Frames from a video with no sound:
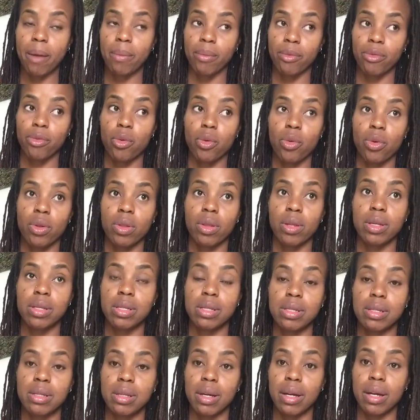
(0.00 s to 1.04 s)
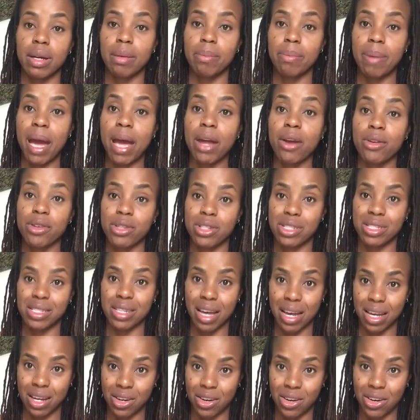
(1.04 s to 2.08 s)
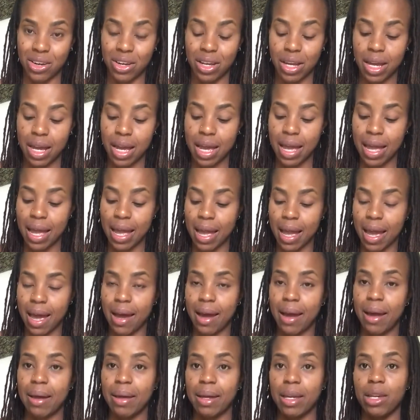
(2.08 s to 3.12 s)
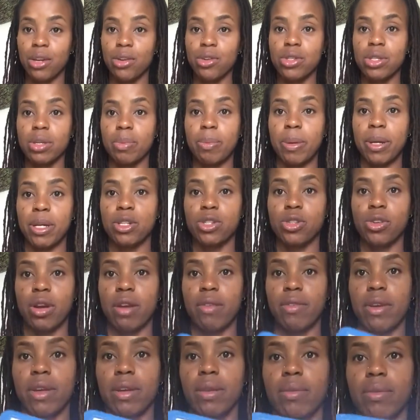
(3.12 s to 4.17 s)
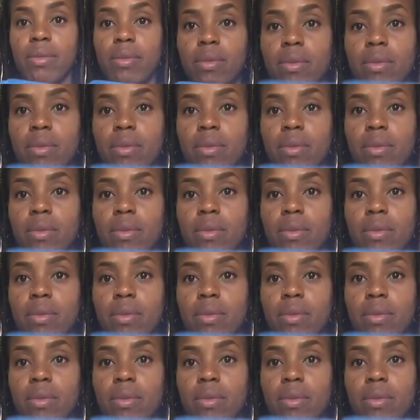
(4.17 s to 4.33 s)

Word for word: for this pattern designer. Here's a picture of it